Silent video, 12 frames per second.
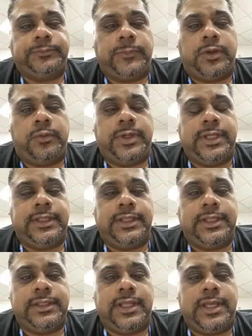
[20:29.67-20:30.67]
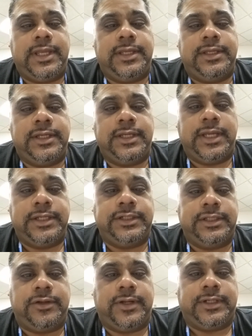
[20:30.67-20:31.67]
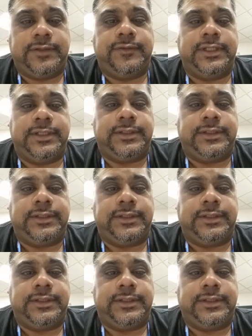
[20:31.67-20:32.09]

when they engage in their activities.